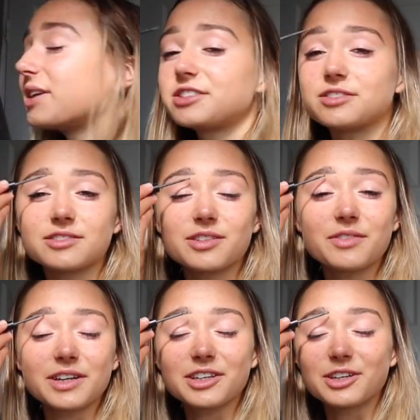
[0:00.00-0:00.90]
a legend, so
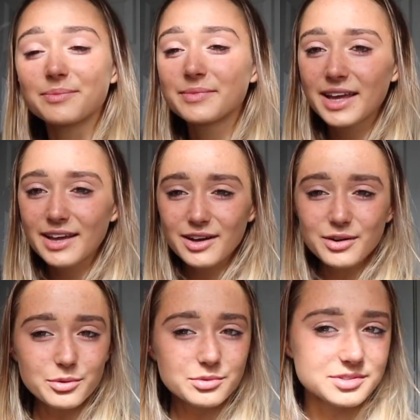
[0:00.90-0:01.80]
thank you
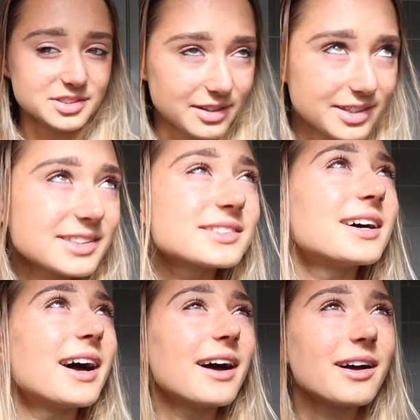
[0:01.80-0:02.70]
oh, sun is
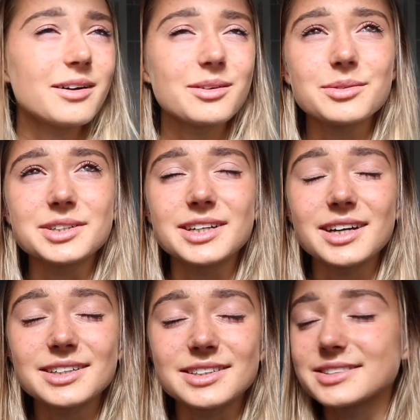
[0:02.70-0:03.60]
out,
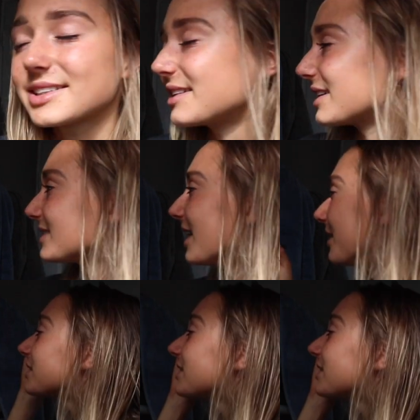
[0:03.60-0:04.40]
yeah, skin that tan.